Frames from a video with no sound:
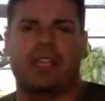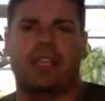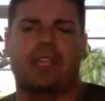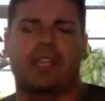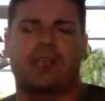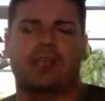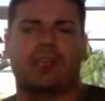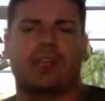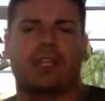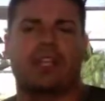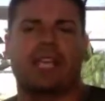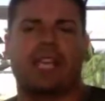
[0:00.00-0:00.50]

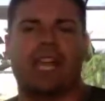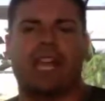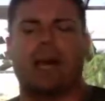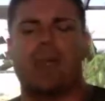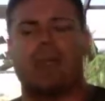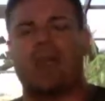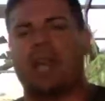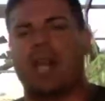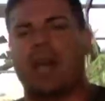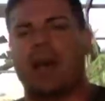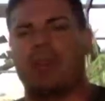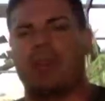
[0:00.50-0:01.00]
He really
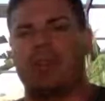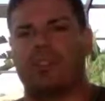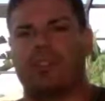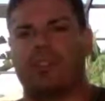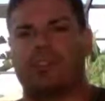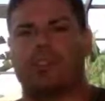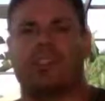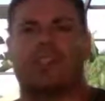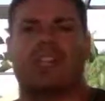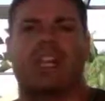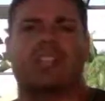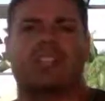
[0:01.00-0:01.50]
helped me out with
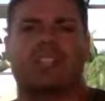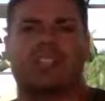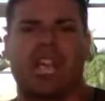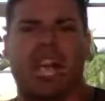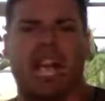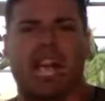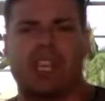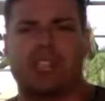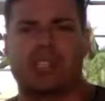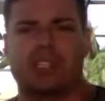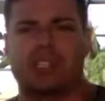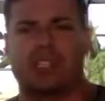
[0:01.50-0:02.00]
this
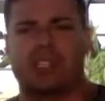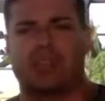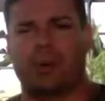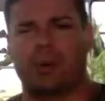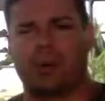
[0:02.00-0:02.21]
transaction.